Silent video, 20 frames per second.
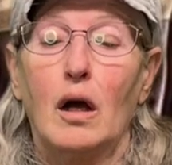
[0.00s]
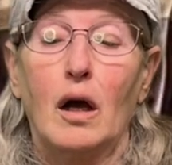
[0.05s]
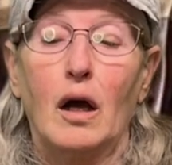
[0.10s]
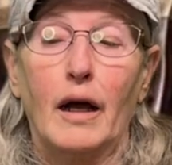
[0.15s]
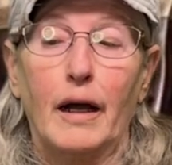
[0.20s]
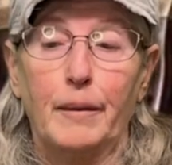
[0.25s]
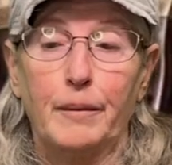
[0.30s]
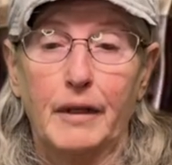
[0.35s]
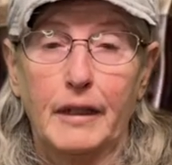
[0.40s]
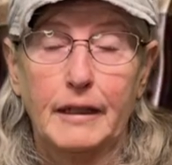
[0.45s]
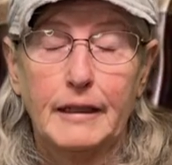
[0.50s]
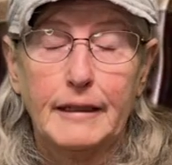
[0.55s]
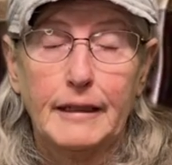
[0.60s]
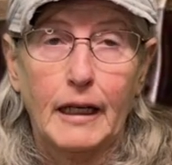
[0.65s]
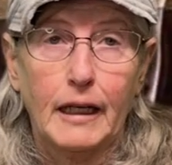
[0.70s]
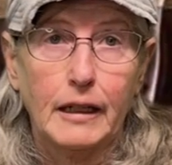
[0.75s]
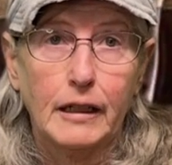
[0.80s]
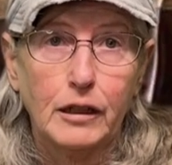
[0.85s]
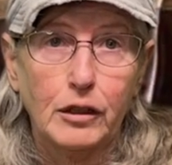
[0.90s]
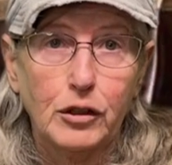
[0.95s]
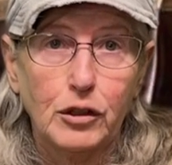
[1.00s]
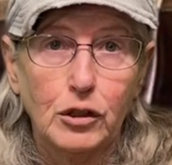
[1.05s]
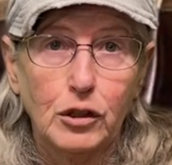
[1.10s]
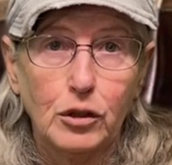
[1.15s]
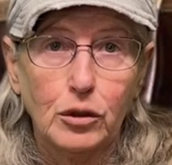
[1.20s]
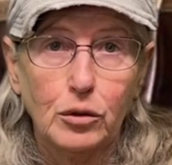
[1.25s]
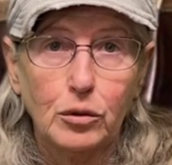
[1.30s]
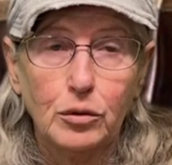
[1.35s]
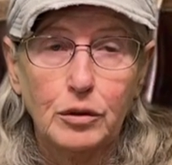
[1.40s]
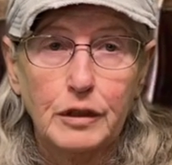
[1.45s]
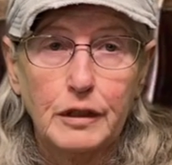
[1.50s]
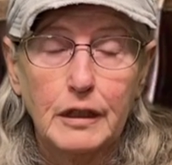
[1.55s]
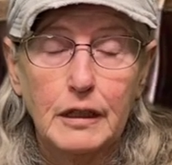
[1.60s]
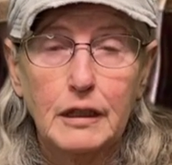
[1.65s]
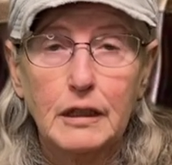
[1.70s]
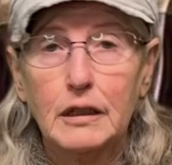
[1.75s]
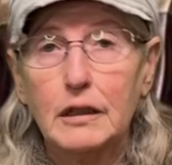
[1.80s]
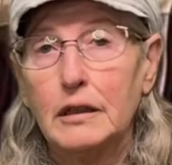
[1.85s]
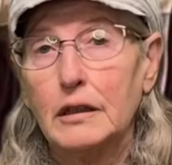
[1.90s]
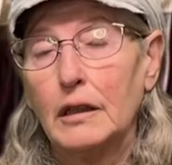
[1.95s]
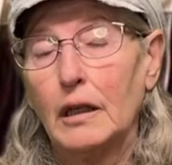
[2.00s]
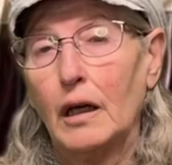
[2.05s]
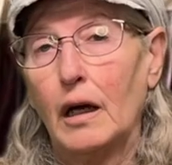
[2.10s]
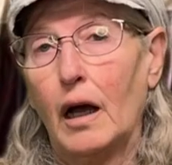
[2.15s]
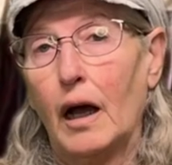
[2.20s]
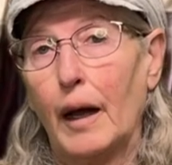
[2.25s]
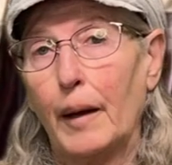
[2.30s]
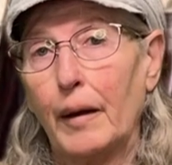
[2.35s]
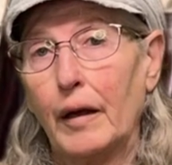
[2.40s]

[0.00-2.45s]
I'm excited to use this. I